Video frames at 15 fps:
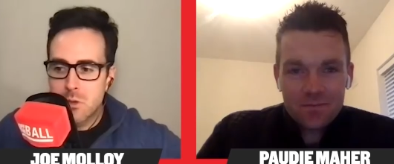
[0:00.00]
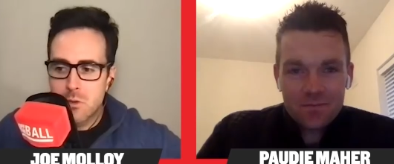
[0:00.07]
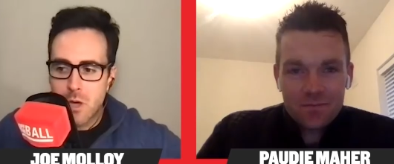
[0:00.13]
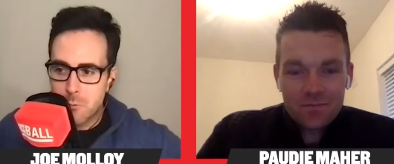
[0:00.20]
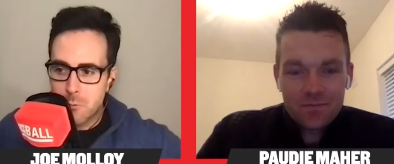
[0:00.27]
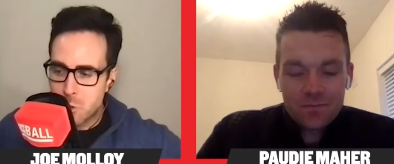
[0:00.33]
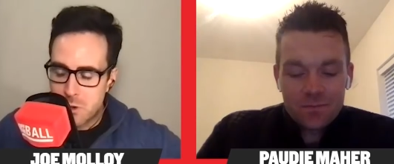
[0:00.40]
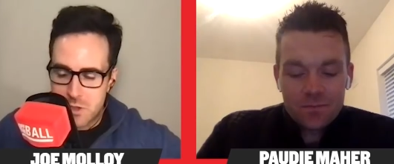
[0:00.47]
Speaker 1: I
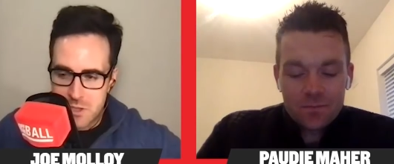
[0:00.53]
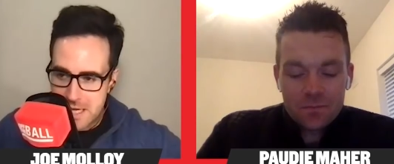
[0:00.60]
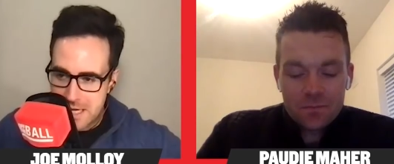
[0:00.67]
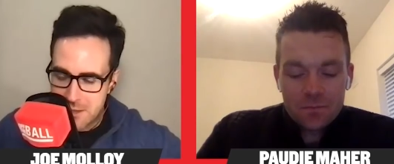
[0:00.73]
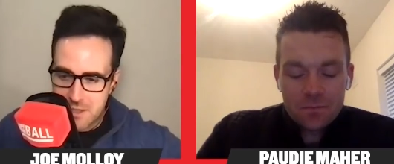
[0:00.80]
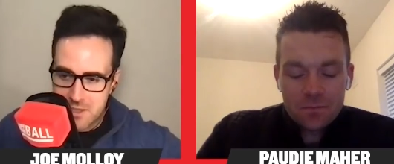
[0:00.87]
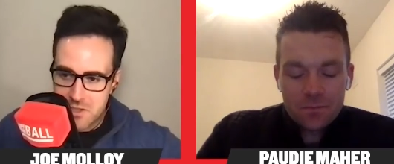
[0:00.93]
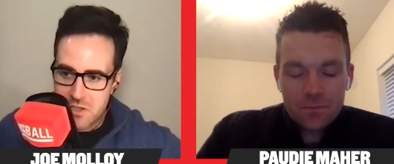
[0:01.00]
wouldn't
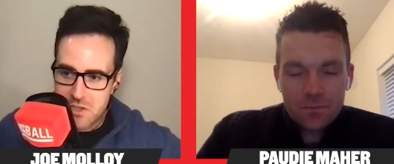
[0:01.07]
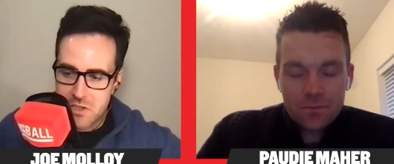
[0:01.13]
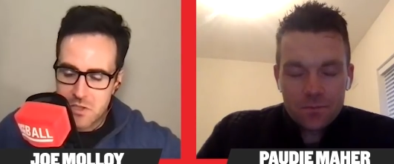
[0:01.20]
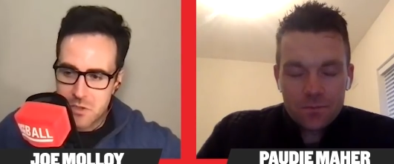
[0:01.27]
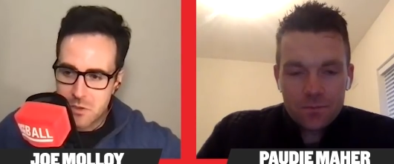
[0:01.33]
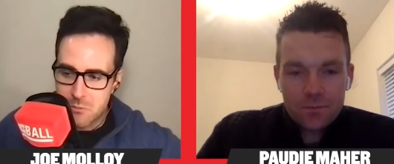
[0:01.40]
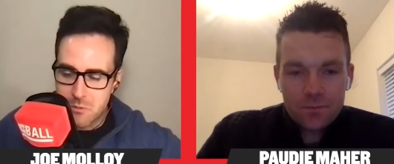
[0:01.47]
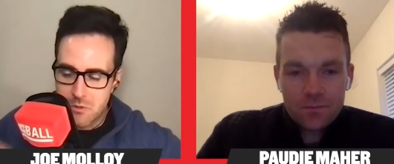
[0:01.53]
dare ask you
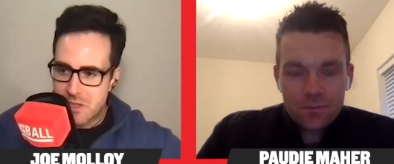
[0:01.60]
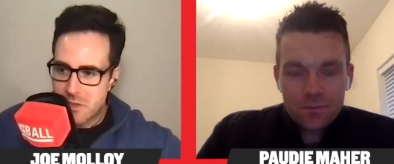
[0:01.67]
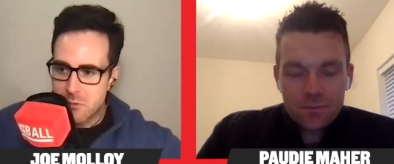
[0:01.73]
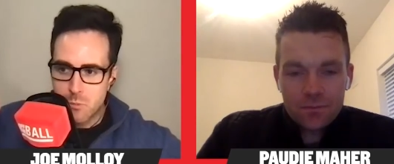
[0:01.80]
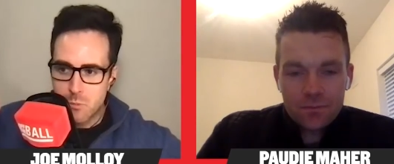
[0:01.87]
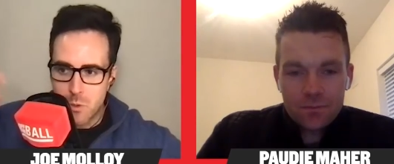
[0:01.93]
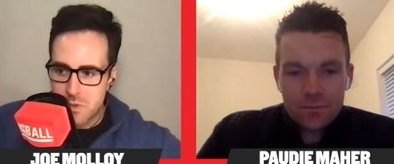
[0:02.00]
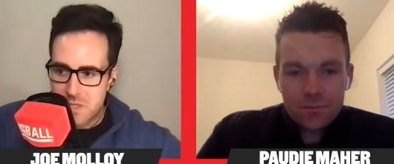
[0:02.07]
to reveal
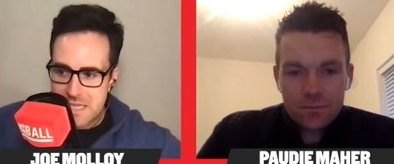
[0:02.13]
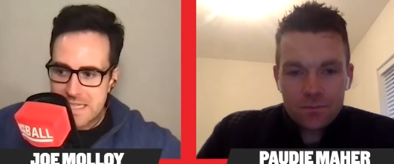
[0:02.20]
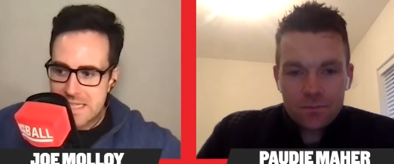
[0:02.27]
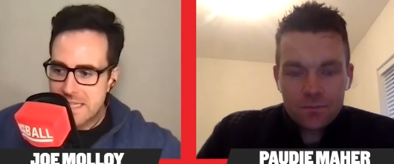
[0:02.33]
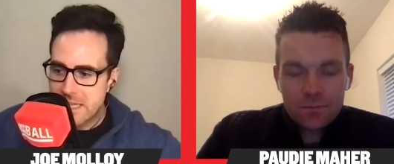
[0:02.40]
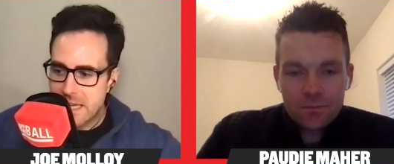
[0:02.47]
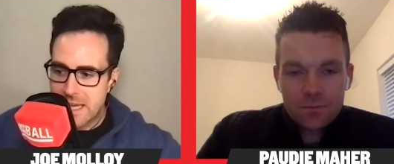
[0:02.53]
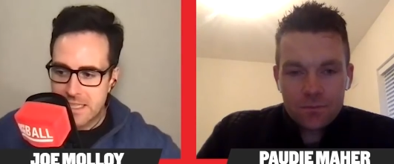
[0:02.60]
what was in
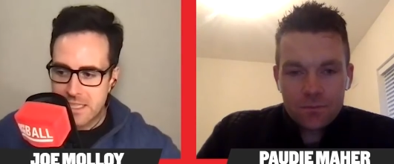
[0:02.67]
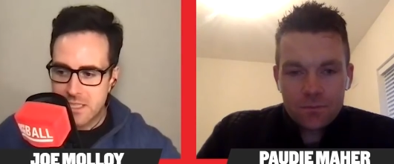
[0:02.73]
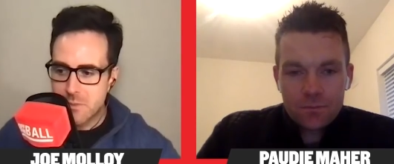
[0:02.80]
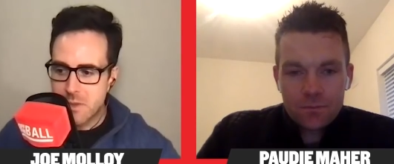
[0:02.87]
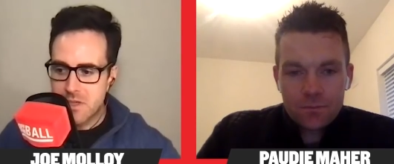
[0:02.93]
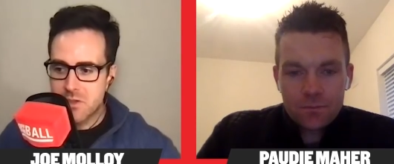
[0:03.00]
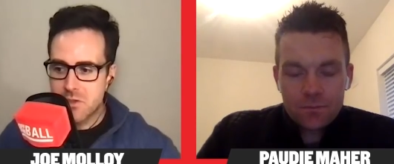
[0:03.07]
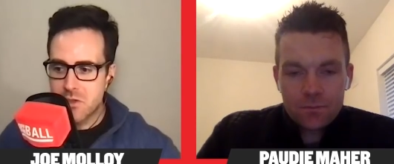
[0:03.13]
any of the
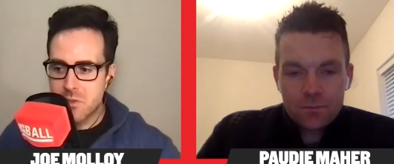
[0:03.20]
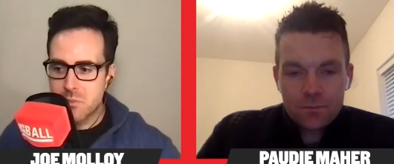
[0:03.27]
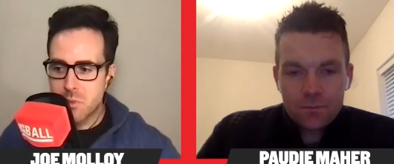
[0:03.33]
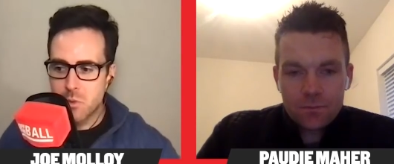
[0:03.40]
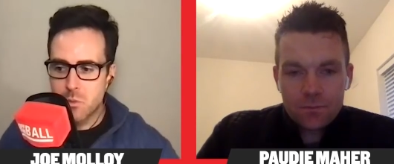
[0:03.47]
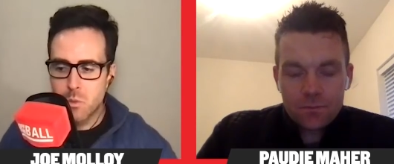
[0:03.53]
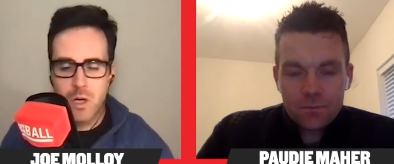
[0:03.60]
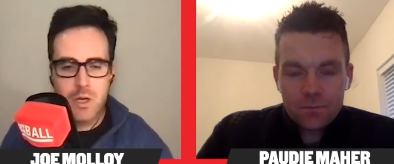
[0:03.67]
messages,
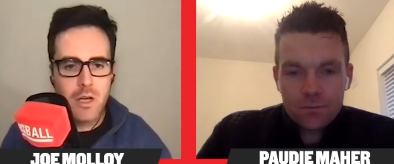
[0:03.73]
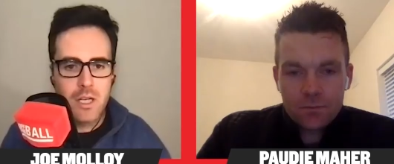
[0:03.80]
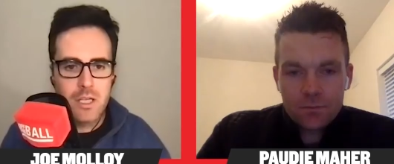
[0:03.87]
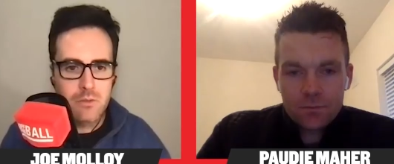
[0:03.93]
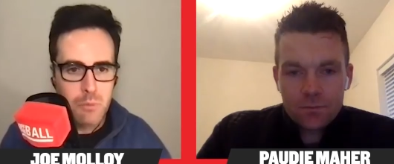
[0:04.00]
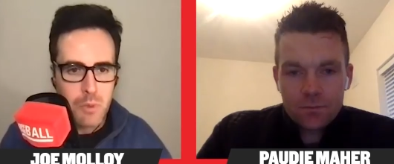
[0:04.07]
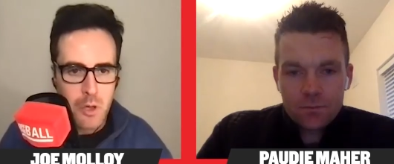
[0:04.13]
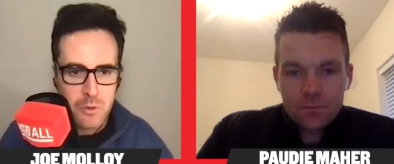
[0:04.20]
but what kind of
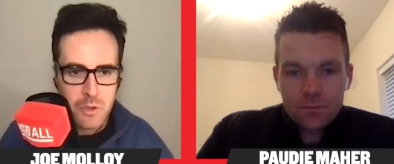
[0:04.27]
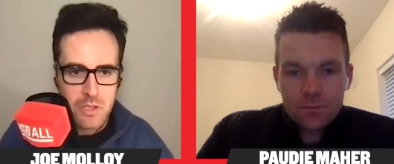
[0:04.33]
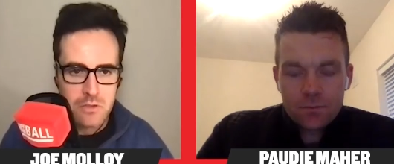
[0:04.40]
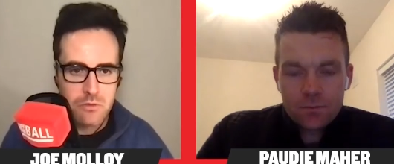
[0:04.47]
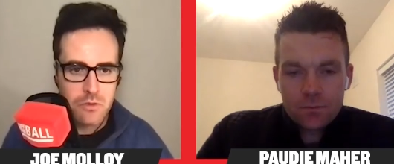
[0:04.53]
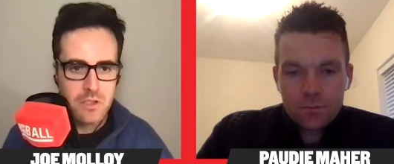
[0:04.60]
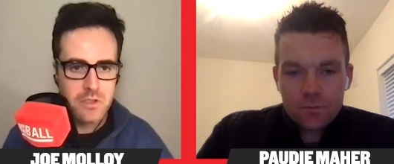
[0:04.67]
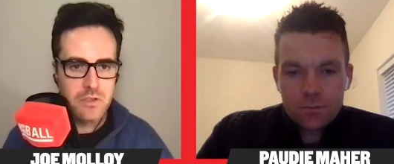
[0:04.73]
opponents,
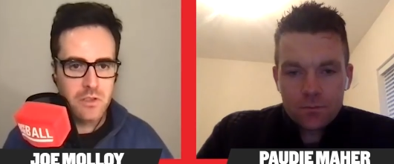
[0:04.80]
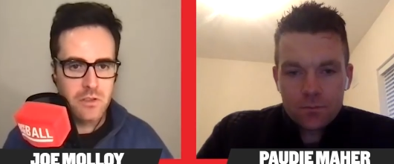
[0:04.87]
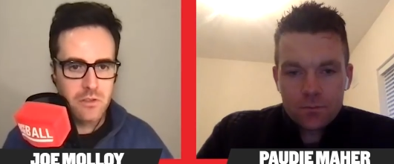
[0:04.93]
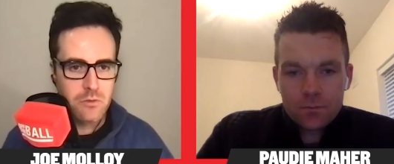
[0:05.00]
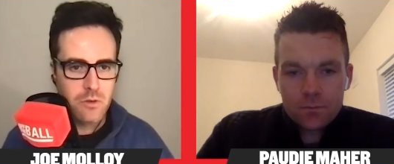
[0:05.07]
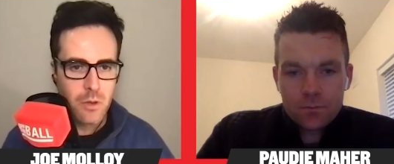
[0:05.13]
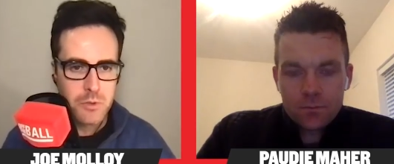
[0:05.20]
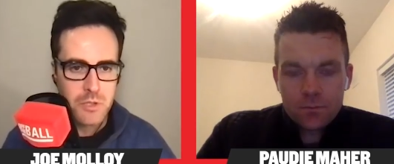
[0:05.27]
for instance,
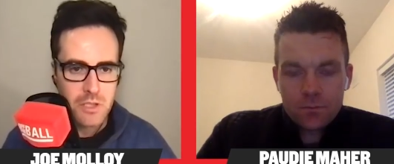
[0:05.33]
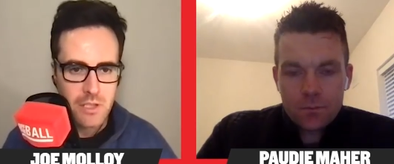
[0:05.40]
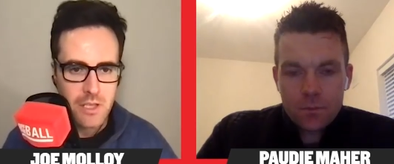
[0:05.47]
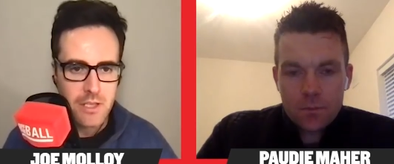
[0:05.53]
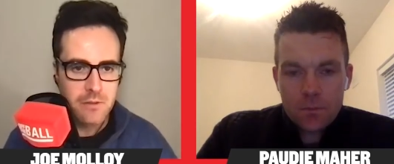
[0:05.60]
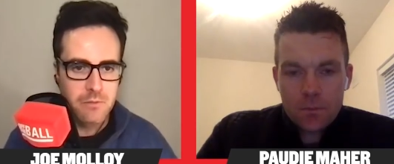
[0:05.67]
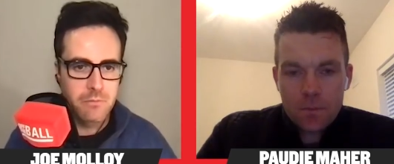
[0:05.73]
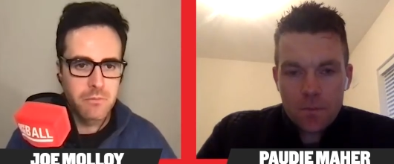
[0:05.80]
dropped you a
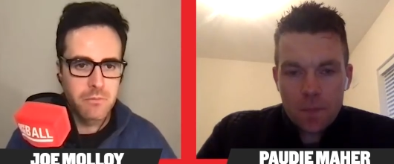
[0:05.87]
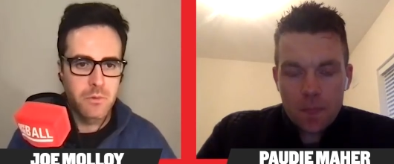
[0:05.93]
line?